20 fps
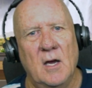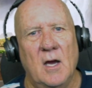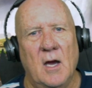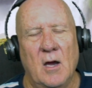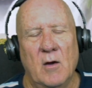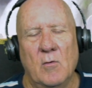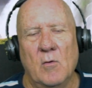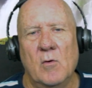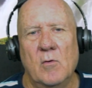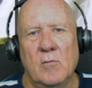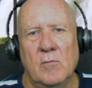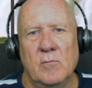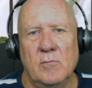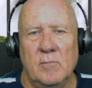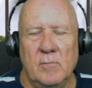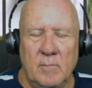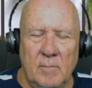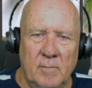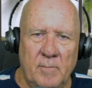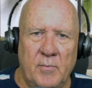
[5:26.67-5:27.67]
are all
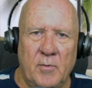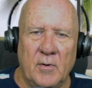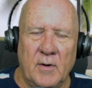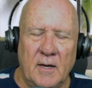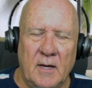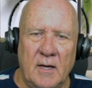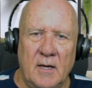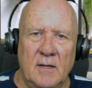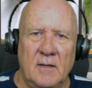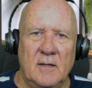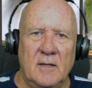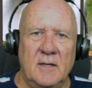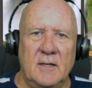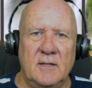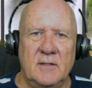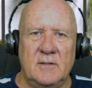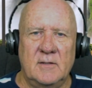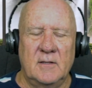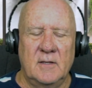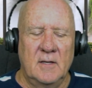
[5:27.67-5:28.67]
putting in
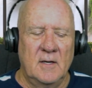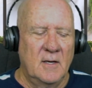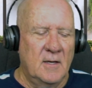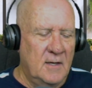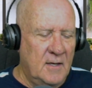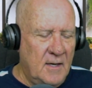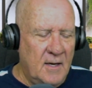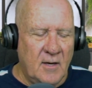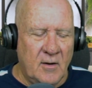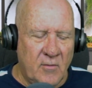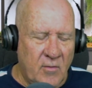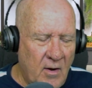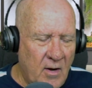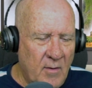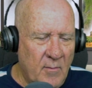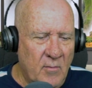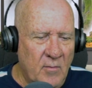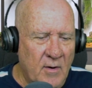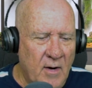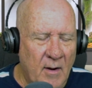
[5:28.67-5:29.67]
these
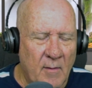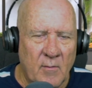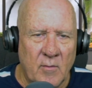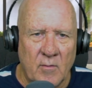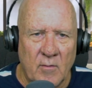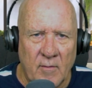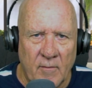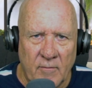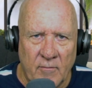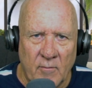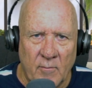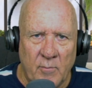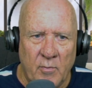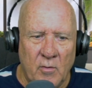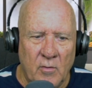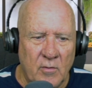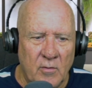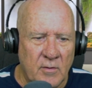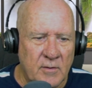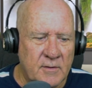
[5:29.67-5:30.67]
incredible number of
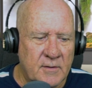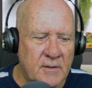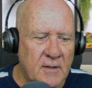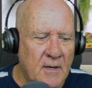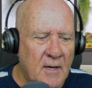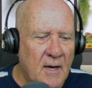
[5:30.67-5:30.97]
reports.